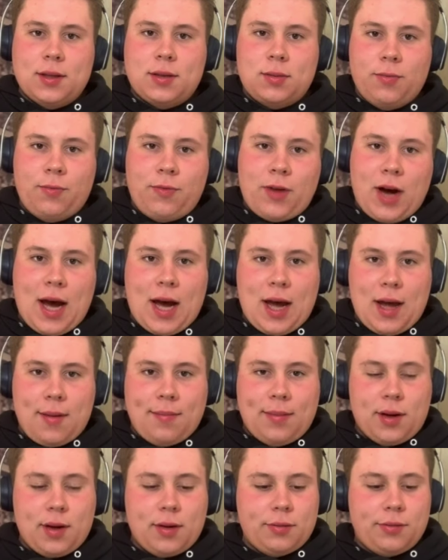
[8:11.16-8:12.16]
this
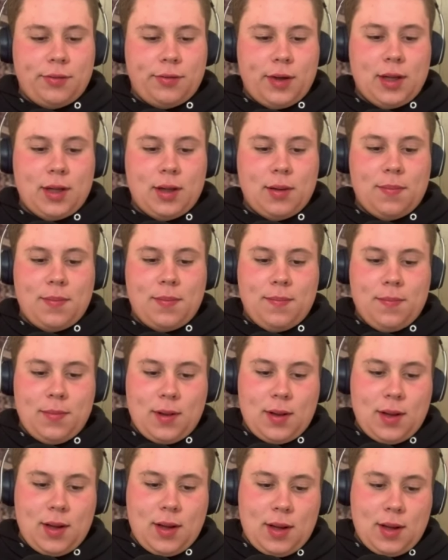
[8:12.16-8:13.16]
vibe of in
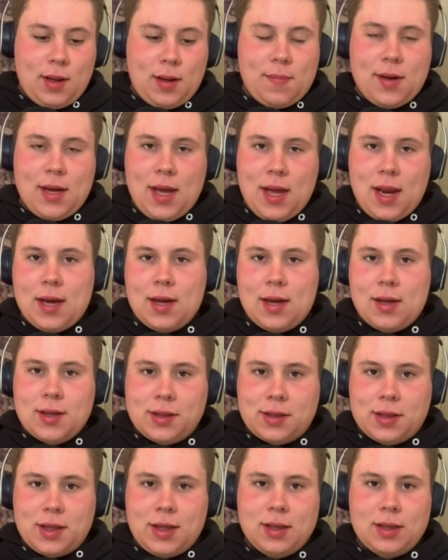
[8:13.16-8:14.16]
the in the beginning
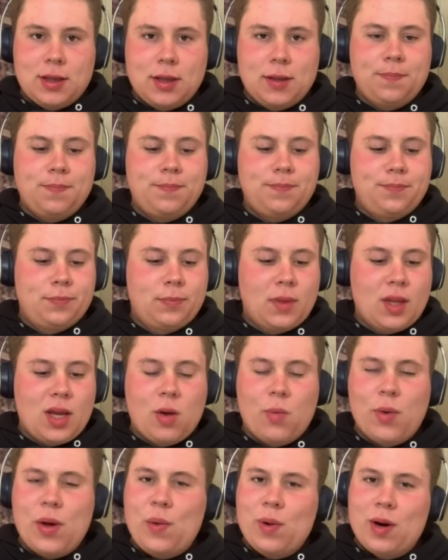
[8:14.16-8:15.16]
of the season.
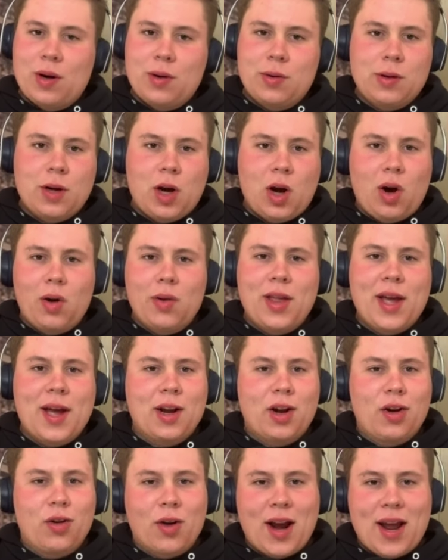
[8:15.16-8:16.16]
You know, we weren't all
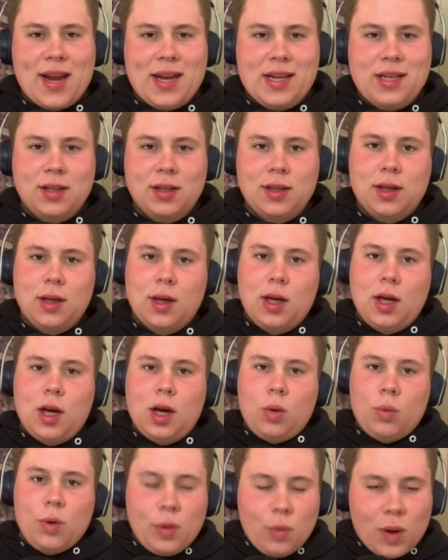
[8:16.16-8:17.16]
that great.
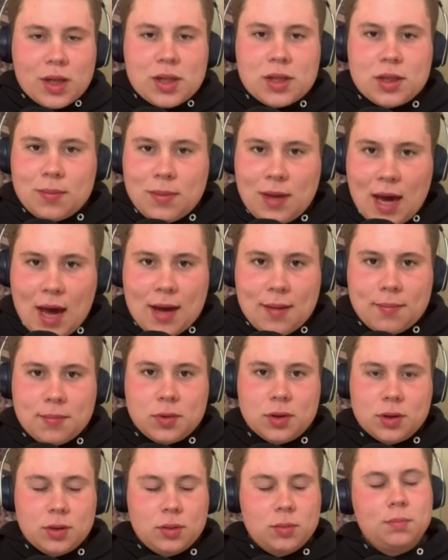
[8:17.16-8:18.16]
We won some
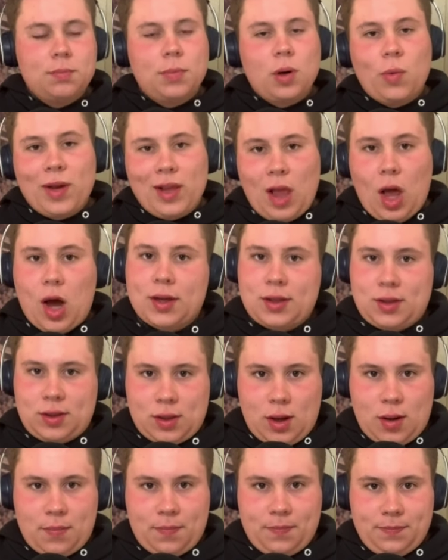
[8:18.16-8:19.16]
games, but we
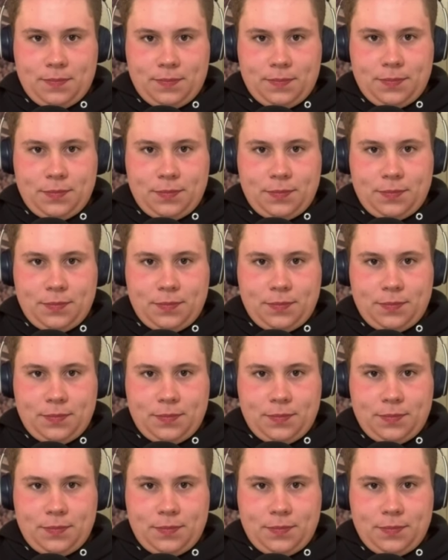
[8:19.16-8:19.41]
lost some,